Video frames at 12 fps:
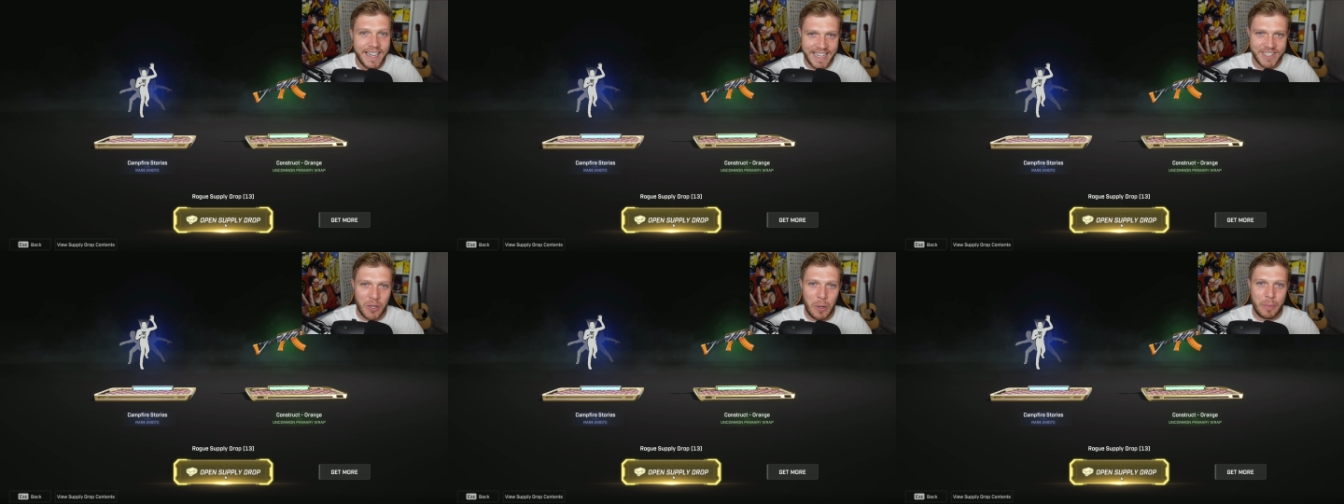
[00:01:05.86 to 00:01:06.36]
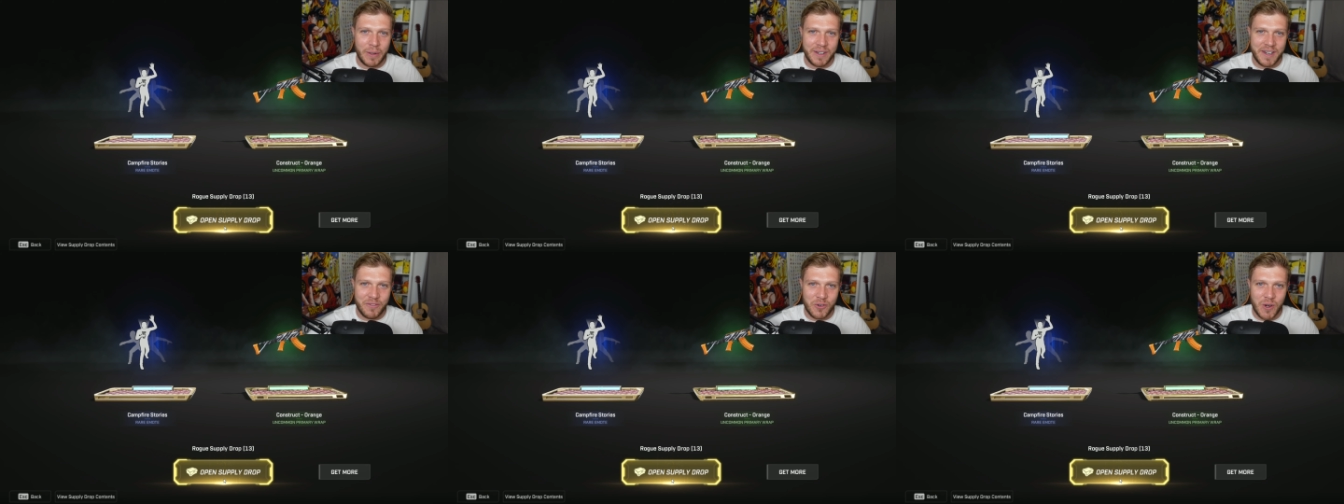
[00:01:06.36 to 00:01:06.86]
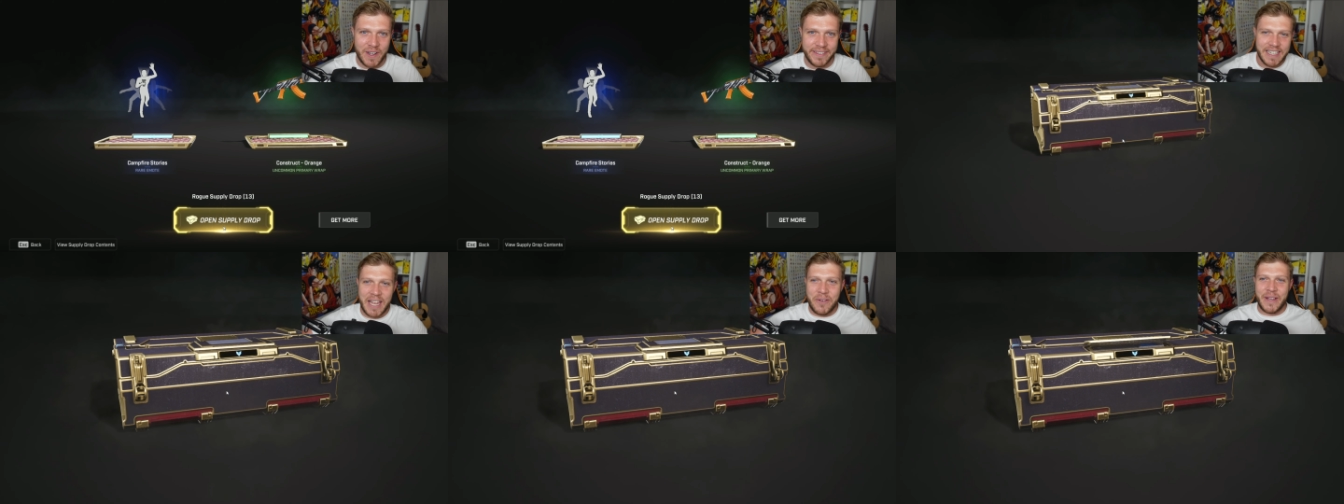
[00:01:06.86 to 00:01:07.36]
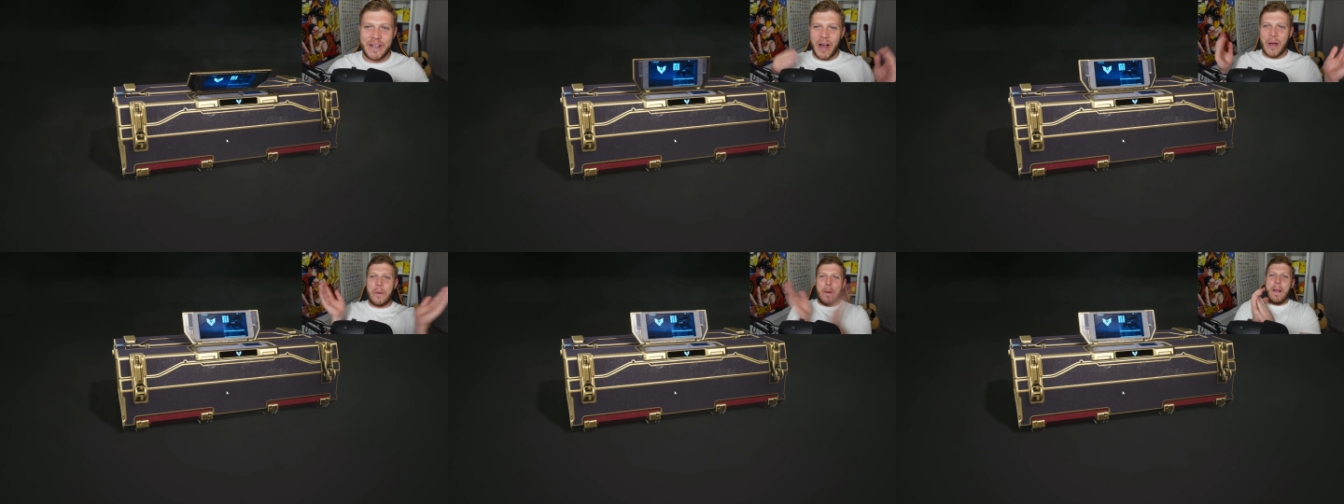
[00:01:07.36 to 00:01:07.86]
Let's open another one. Here we
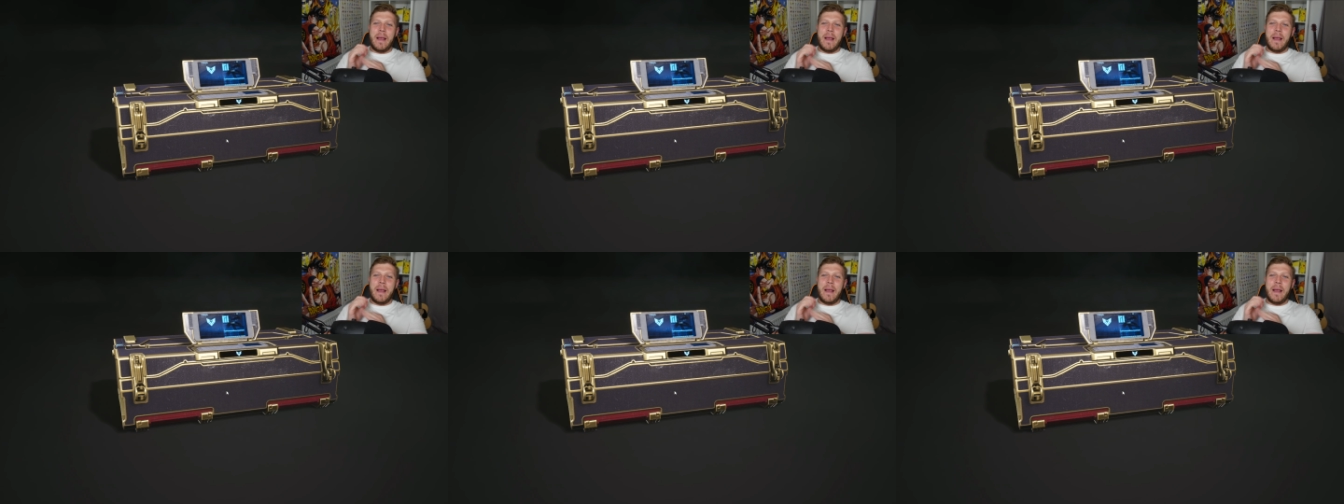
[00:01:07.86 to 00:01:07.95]
go.